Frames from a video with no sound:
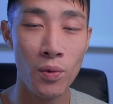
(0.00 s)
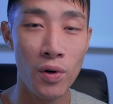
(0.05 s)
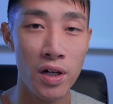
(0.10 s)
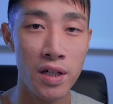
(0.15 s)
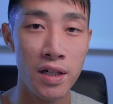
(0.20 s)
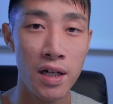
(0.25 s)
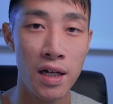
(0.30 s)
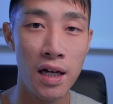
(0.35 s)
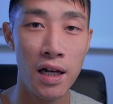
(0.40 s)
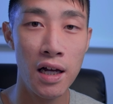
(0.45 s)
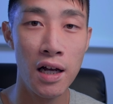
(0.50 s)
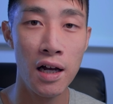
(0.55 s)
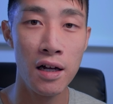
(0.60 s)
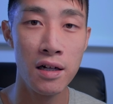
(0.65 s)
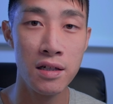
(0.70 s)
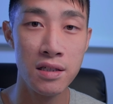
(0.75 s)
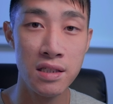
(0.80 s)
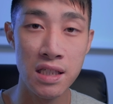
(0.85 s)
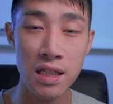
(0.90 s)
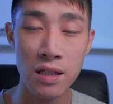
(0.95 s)
want
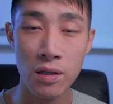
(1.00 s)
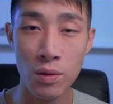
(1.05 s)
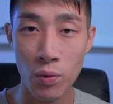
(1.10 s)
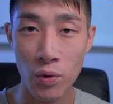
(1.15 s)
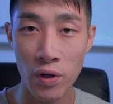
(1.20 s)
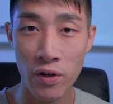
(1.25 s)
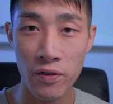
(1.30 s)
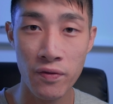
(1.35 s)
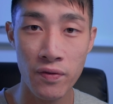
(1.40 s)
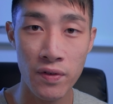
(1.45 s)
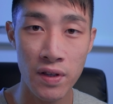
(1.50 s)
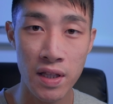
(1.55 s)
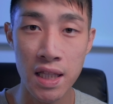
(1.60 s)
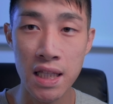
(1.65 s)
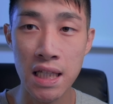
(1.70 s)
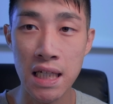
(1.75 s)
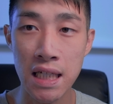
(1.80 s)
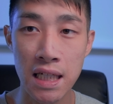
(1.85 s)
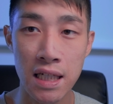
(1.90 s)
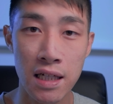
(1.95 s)
to deal with
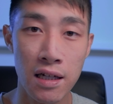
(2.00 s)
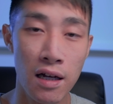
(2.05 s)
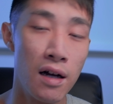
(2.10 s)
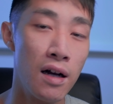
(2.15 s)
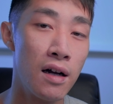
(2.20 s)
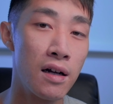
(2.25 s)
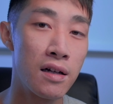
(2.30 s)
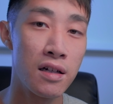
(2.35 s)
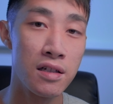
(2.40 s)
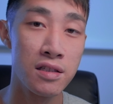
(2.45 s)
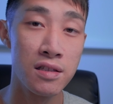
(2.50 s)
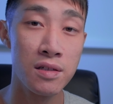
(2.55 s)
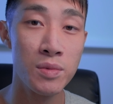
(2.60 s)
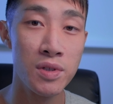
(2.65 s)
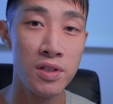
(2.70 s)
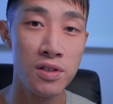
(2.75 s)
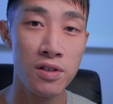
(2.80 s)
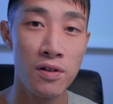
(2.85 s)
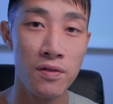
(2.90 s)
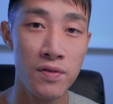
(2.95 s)
the
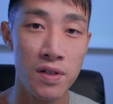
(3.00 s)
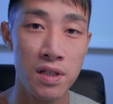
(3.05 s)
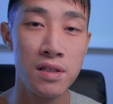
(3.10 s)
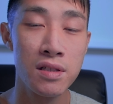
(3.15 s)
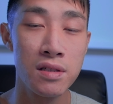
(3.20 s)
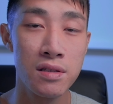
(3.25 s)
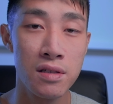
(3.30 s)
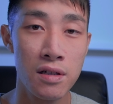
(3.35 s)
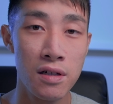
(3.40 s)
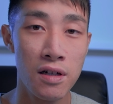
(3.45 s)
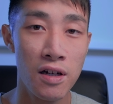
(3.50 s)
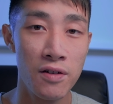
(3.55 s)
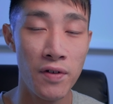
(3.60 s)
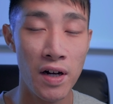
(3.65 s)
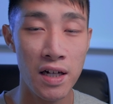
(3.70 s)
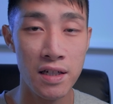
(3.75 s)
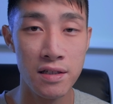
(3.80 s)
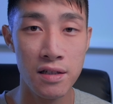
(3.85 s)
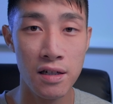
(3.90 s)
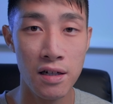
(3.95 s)
customer service
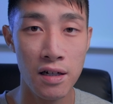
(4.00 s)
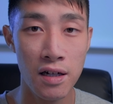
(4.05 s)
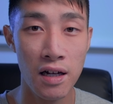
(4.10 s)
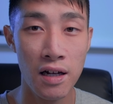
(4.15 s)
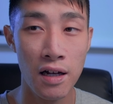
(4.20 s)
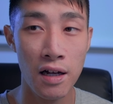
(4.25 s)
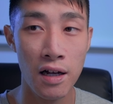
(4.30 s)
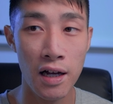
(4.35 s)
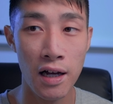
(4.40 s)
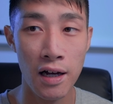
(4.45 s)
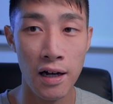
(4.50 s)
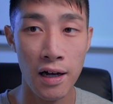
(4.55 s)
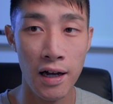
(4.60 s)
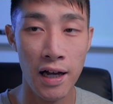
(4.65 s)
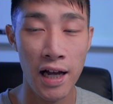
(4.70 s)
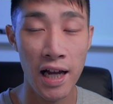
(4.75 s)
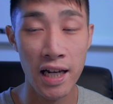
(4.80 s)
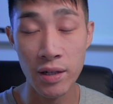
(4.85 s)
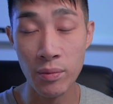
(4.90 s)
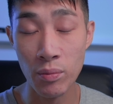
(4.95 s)
advisor
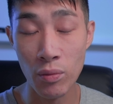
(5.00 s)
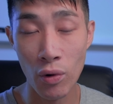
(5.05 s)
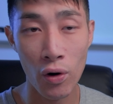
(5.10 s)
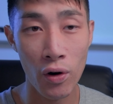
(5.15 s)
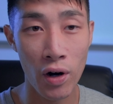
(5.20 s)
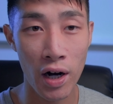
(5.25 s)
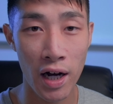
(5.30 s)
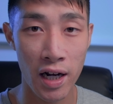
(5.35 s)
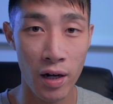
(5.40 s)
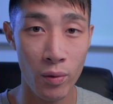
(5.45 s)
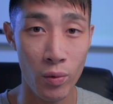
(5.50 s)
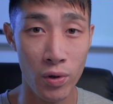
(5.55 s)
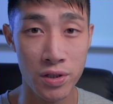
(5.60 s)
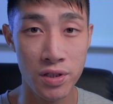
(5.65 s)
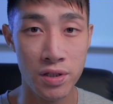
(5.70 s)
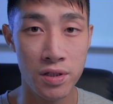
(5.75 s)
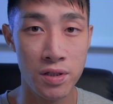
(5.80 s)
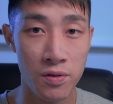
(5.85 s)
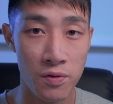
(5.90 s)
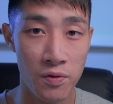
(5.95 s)
anymore, and I
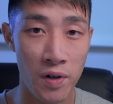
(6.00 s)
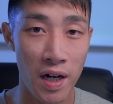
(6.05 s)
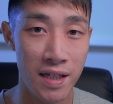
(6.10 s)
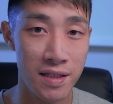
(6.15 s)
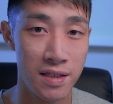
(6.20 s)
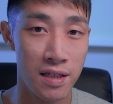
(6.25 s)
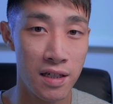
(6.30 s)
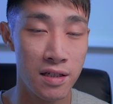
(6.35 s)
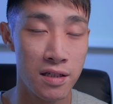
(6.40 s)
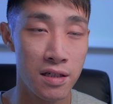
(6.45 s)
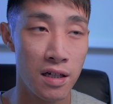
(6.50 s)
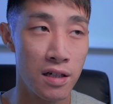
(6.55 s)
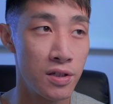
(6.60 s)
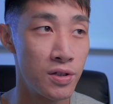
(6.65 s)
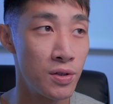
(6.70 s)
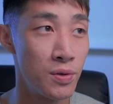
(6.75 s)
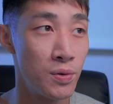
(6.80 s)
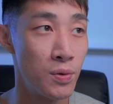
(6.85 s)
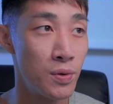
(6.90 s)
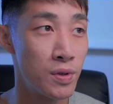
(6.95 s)
wanted to raise it
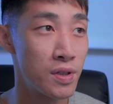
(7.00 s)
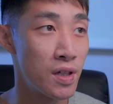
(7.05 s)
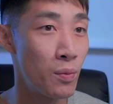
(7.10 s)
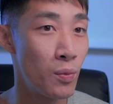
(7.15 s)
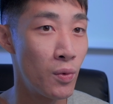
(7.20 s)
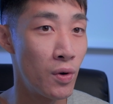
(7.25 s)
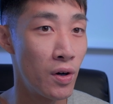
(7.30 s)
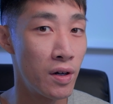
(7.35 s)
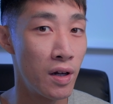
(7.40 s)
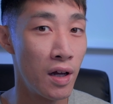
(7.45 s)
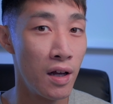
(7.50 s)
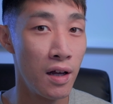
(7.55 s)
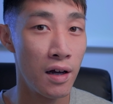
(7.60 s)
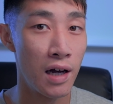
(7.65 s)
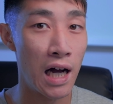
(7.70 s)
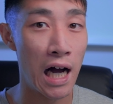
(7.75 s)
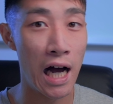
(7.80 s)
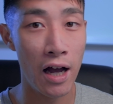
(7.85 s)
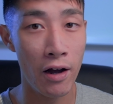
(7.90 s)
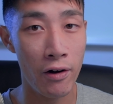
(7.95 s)
to someone
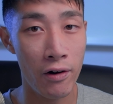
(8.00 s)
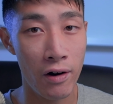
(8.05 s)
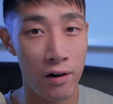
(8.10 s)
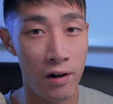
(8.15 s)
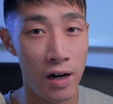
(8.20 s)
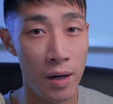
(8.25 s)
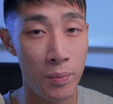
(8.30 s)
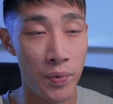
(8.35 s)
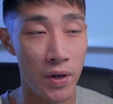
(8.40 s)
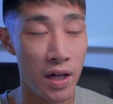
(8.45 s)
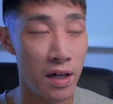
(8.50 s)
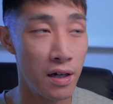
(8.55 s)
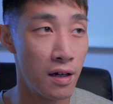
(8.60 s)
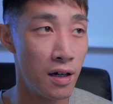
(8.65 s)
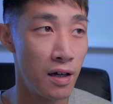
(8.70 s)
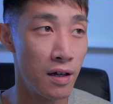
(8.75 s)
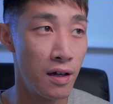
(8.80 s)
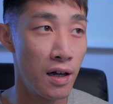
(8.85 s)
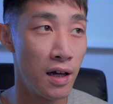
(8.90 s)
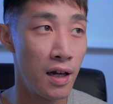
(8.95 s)
higher up,
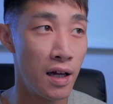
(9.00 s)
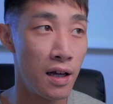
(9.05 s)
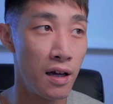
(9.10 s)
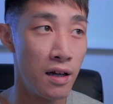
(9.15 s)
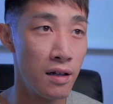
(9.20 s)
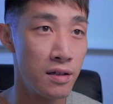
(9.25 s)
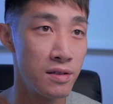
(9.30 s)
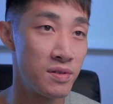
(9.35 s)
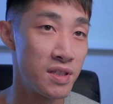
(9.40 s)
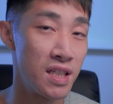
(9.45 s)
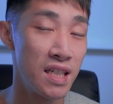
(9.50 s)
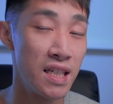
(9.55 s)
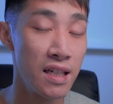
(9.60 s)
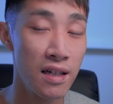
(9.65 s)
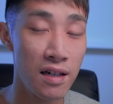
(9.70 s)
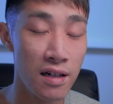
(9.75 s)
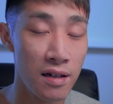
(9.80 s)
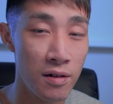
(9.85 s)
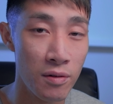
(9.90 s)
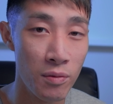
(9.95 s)
at
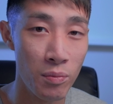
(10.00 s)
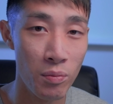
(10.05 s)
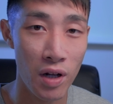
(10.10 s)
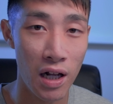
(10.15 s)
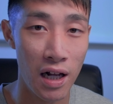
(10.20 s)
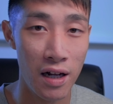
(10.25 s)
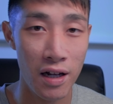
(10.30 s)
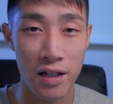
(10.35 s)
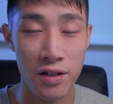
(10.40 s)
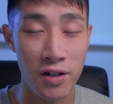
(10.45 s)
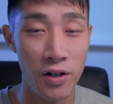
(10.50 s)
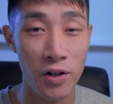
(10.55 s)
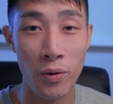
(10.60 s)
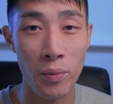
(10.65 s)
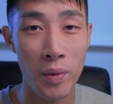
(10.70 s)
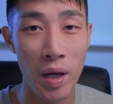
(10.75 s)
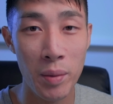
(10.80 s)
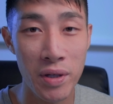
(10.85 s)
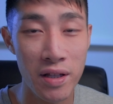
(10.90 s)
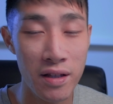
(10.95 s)
senior, I don't know,
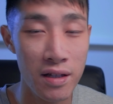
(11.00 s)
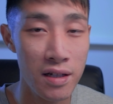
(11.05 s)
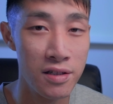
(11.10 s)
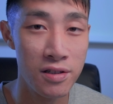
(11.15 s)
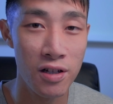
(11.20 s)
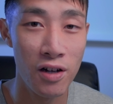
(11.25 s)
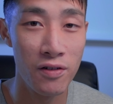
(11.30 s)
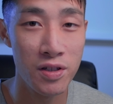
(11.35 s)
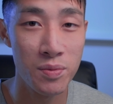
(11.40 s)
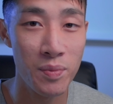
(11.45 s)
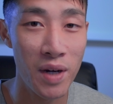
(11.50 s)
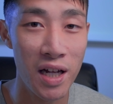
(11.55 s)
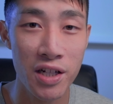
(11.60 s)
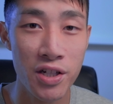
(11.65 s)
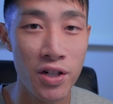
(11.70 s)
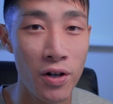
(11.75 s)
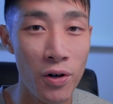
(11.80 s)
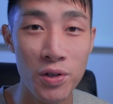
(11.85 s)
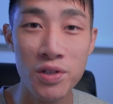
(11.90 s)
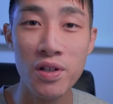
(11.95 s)
maybe the service
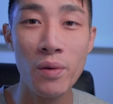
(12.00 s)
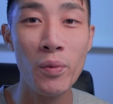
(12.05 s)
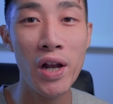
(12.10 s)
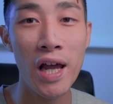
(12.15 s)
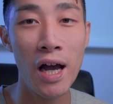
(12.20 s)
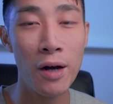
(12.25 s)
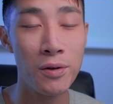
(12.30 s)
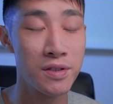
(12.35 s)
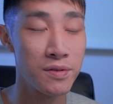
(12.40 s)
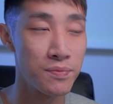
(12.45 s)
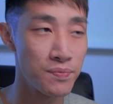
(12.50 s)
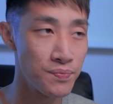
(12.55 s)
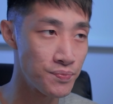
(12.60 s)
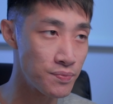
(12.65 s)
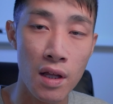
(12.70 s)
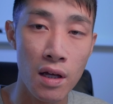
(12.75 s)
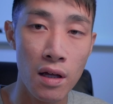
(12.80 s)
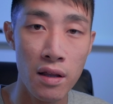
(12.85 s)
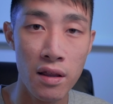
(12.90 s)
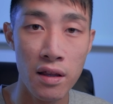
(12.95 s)
manager or someone else.
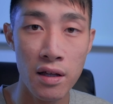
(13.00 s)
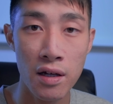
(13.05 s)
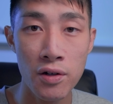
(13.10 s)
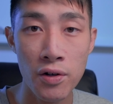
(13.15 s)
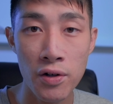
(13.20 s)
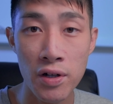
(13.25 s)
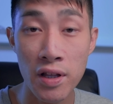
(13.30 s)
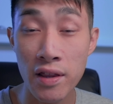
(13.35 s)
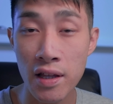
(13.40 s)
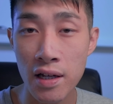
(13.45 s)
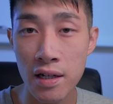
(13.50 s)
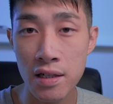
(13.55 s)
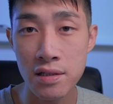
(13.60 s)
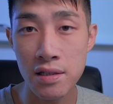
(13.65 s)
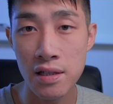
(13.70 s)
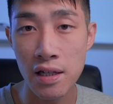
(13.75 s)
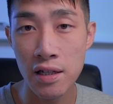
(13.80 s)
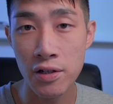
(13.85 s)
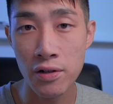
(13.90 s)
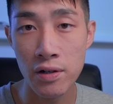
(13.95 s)
The annoying thing
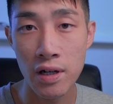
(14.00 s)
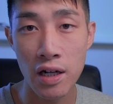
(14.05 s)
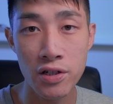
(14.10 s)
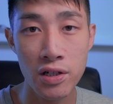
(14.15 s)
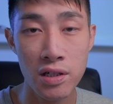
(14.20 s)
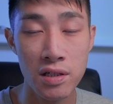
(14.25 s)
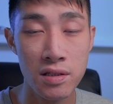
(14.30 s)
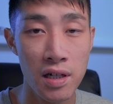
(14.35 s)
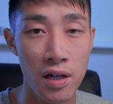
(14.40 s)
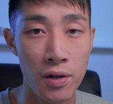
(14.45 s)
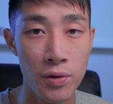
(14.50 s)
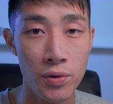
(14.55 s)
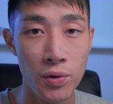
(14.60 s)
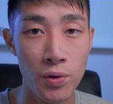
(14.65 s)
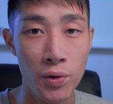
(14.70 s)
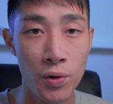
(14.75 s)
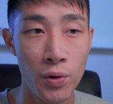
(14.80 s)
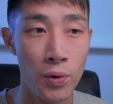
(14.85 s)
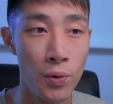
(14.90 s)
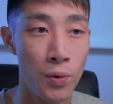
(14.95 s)
is they don't actually tell
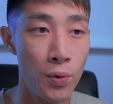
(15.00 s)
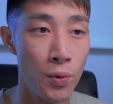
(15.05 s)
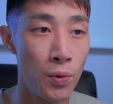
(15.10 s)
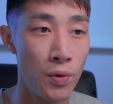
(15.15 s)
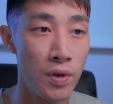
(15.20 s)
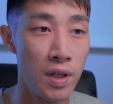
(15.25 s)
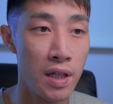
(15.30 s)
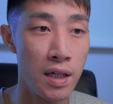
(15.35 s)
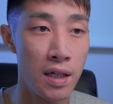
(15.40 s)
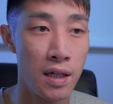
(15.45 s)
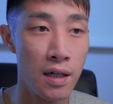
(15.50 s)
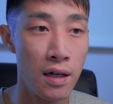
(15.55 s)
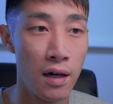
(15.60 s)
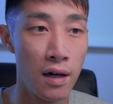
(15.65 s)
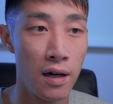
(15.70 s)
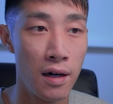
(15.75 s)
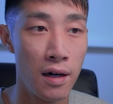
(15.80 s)
you who the